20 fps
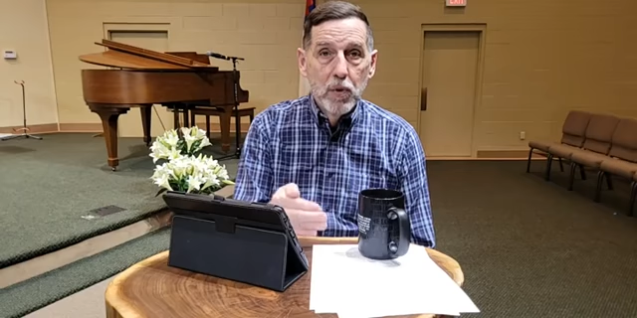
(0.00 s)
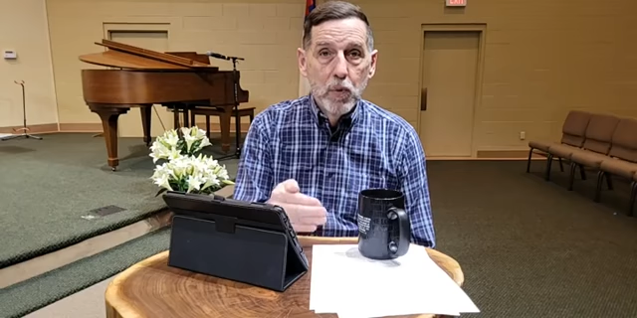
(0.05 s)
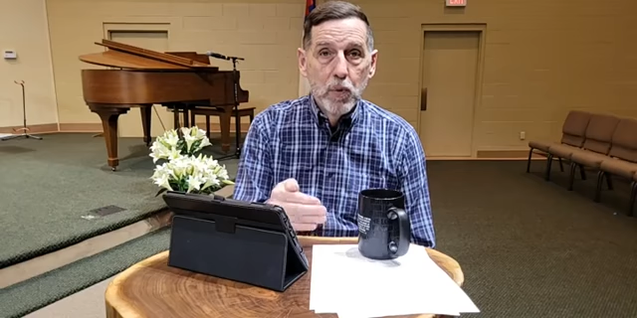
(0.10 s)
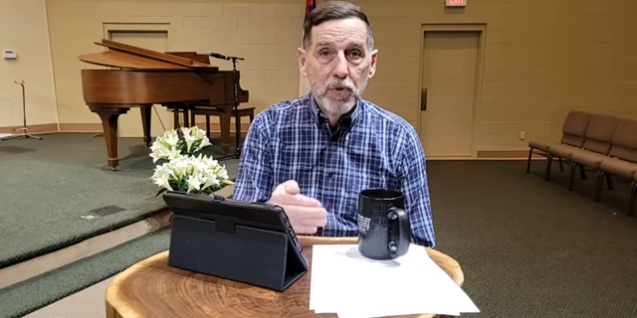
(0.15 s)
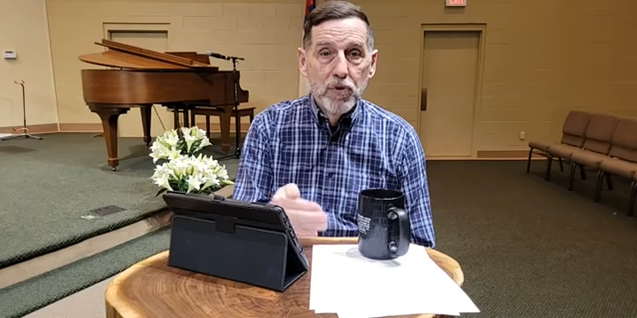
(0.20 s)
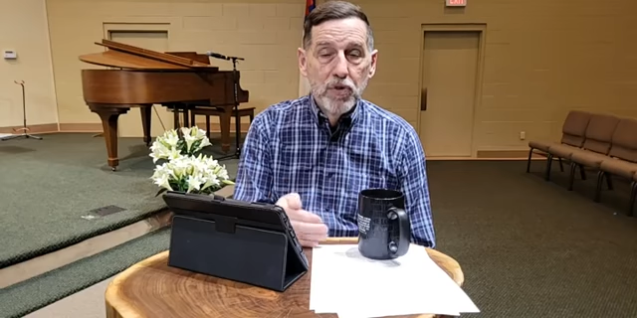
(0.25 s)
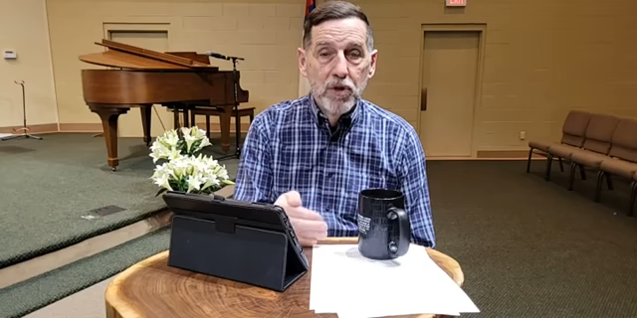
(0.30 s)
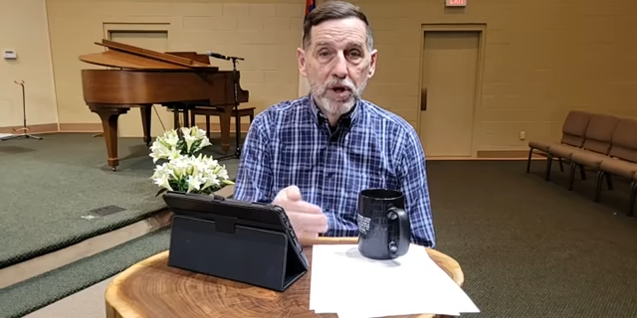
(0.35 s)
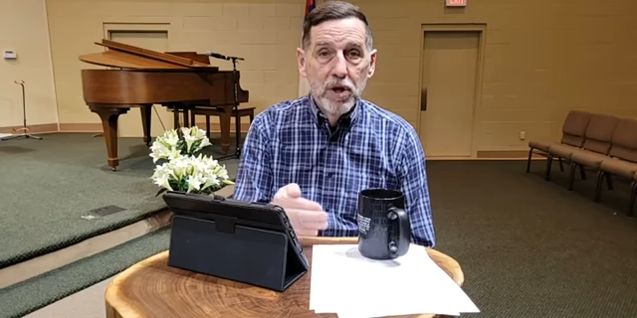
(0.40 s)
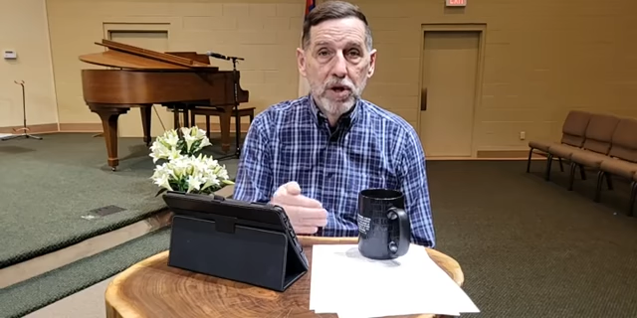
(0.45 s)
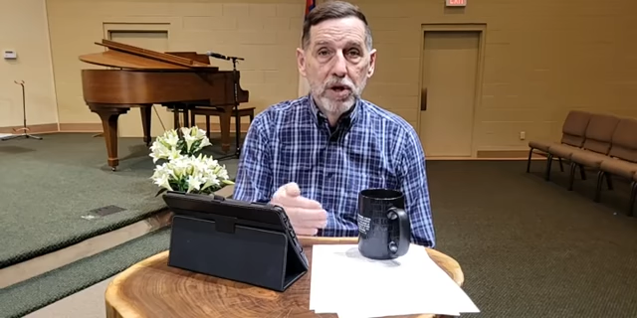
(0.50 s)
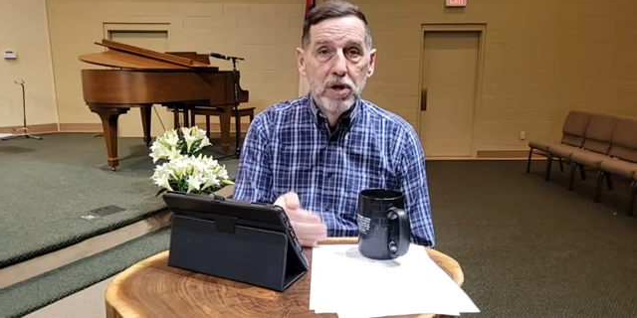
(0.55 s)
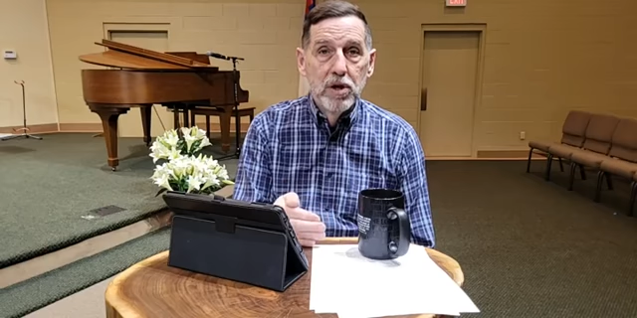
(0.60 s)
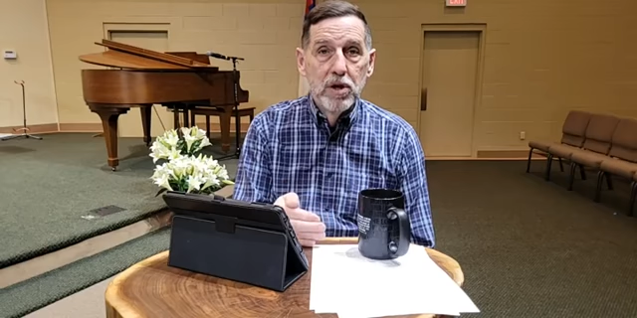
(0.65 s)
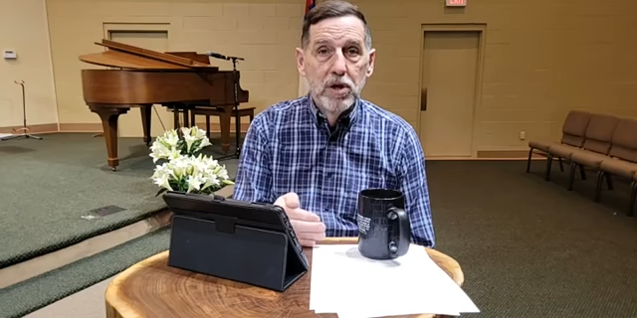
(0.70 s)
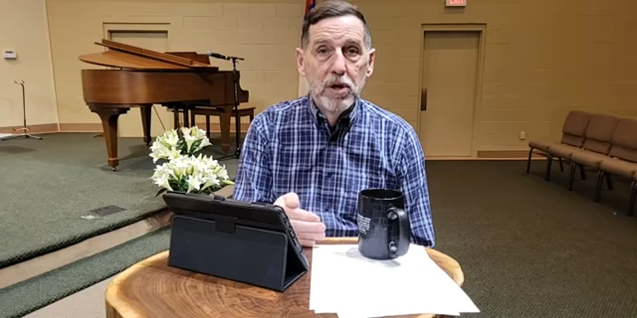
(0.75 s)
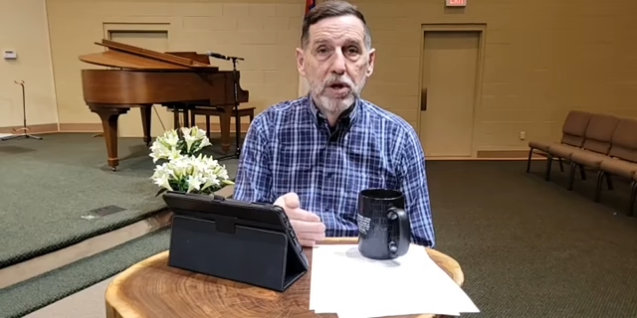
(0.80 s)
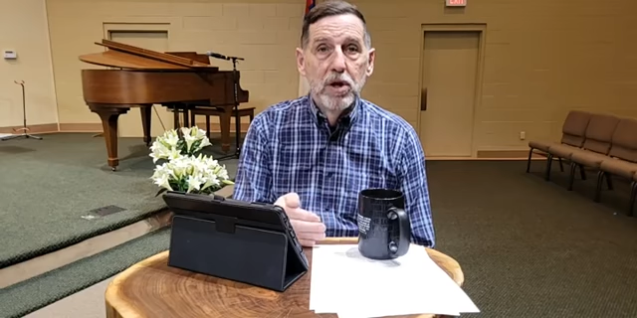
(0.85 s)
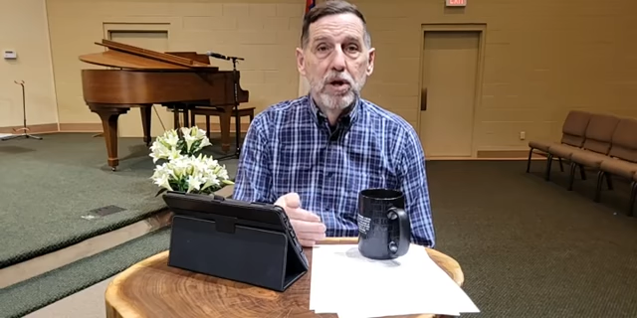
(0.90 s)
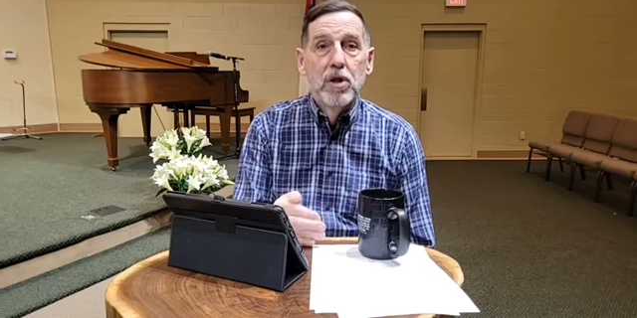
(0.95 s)
within
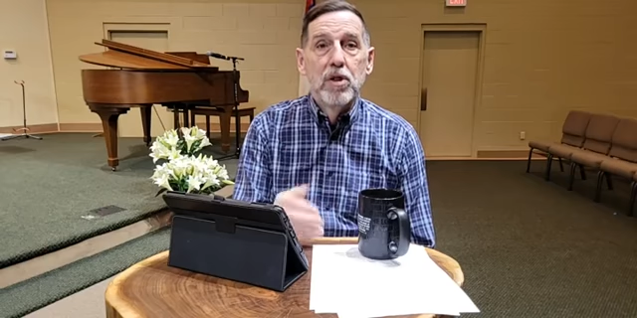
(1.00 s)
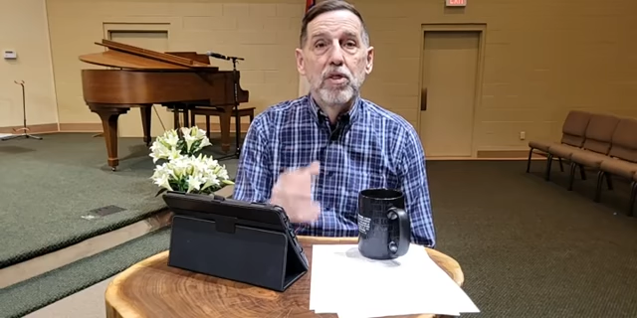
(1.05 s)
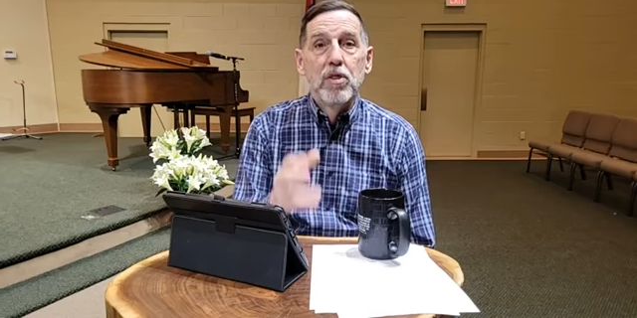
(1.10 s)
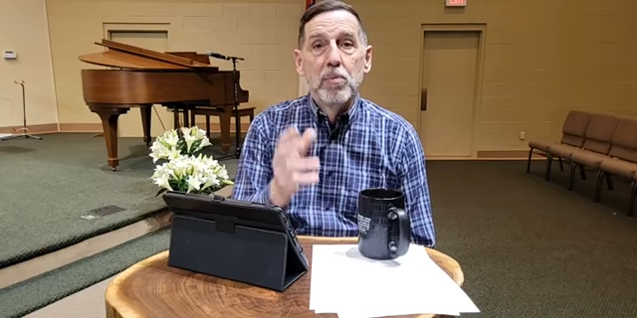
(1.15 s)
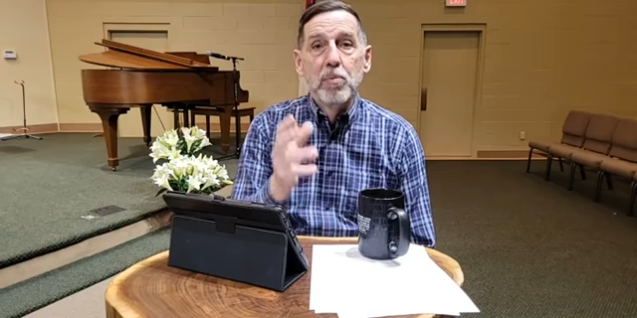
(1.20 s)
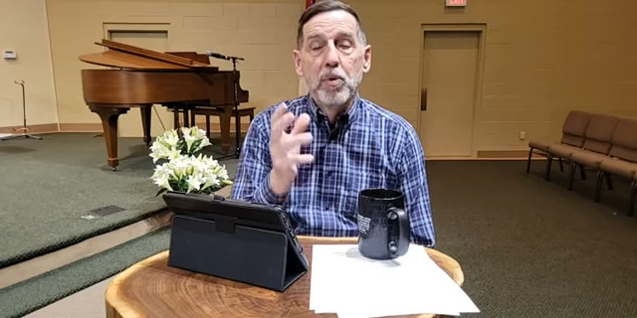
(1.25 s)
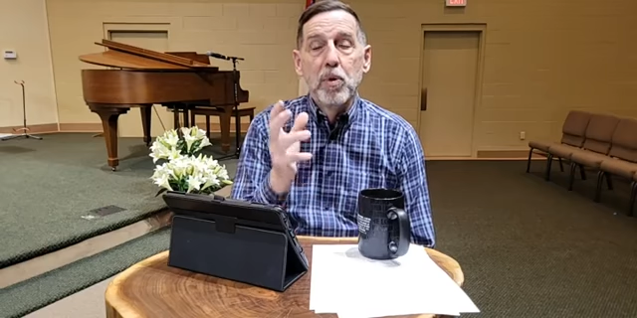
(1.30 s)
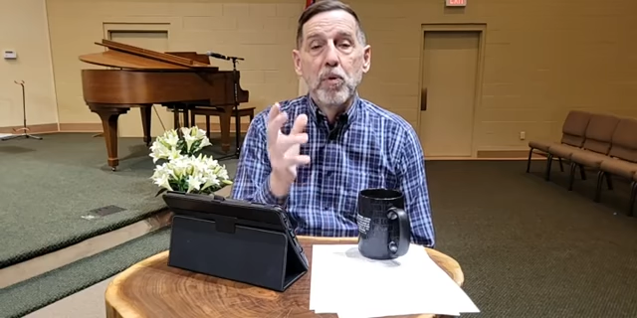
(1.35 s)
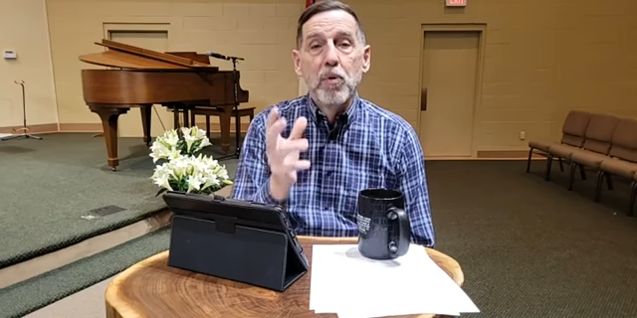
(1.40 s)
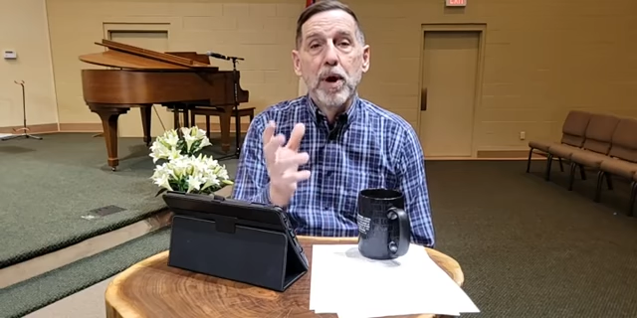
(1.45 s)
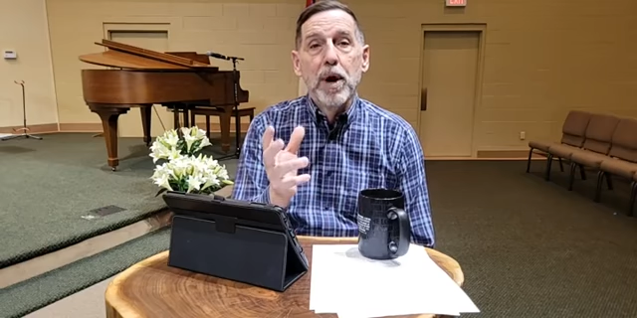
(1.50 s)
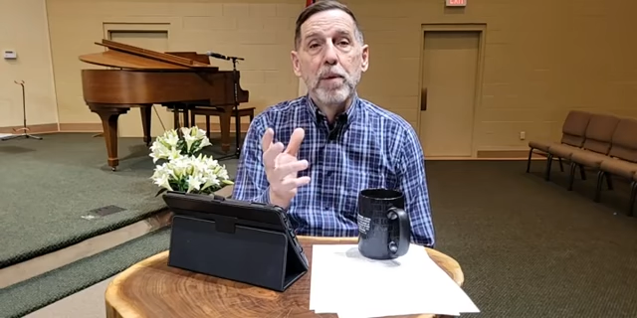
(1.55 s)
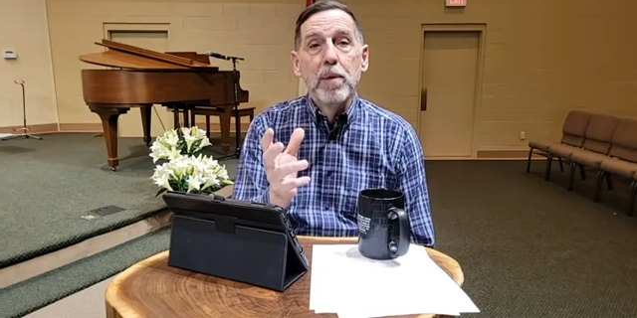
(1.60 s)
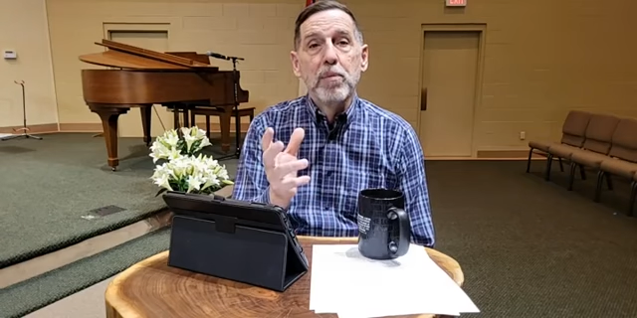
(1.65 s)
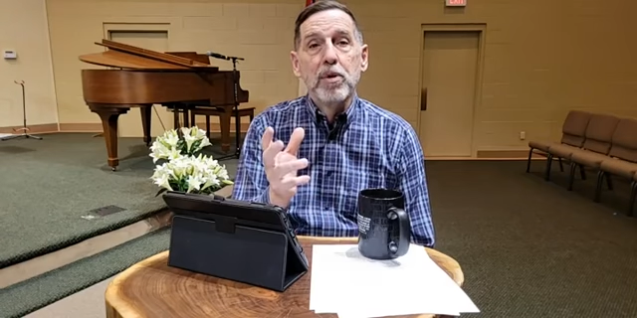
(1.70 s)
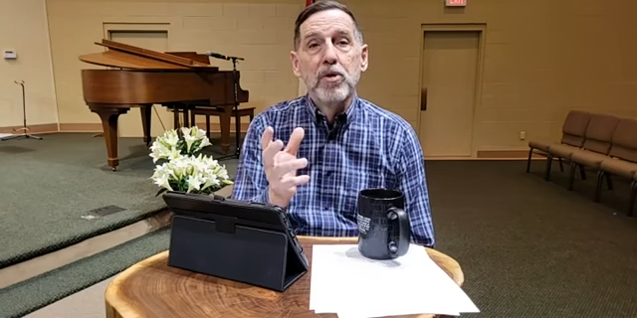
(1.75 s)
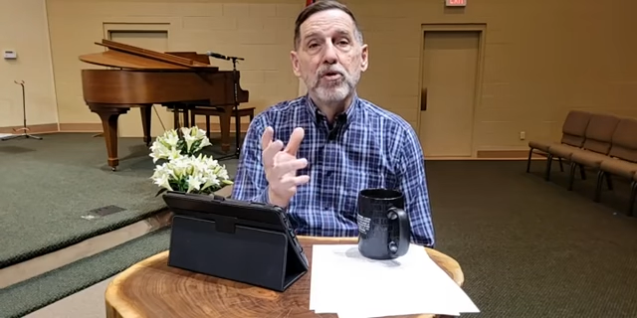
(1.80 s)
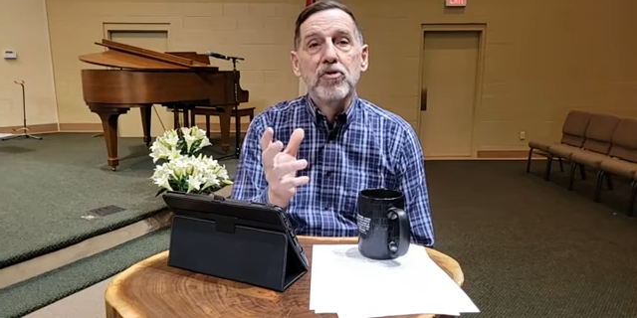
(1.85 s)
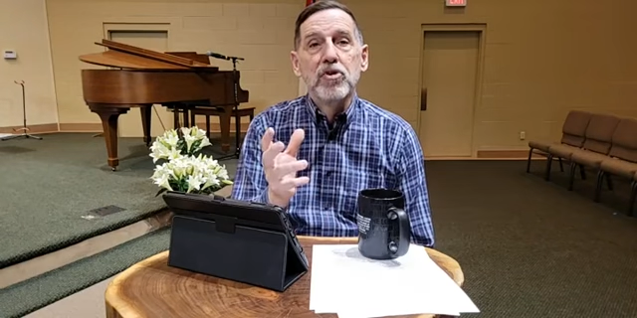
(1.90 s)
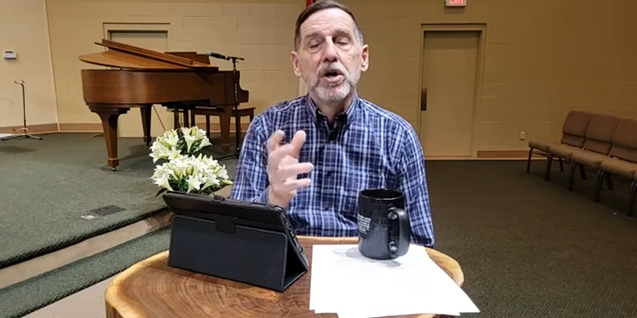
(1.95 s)
the
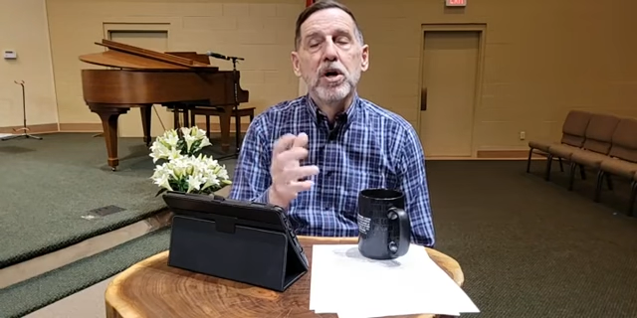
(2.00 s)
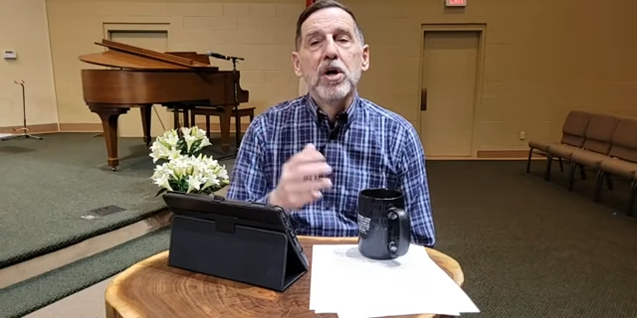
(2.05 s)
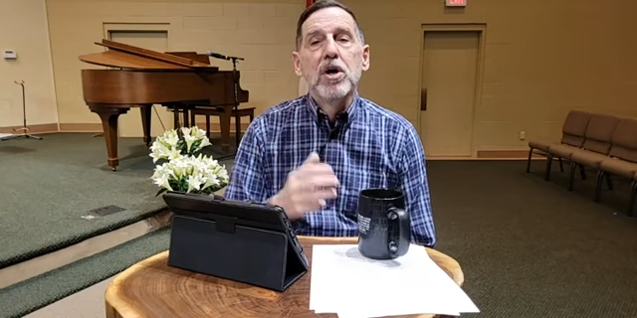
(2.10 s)
parameters.